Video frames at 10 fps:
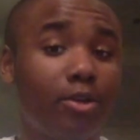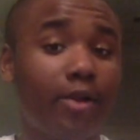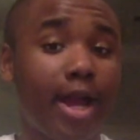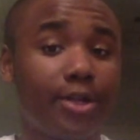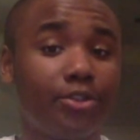
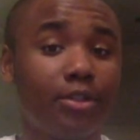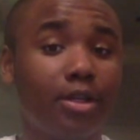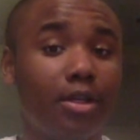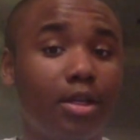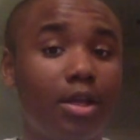Crash,
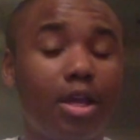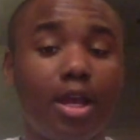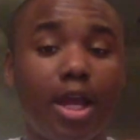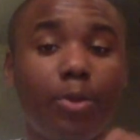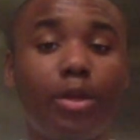
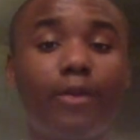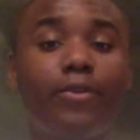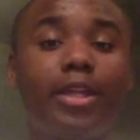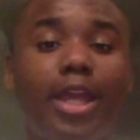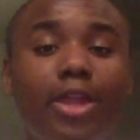and we got
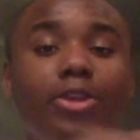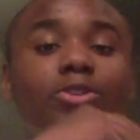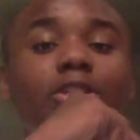Frankie, and they're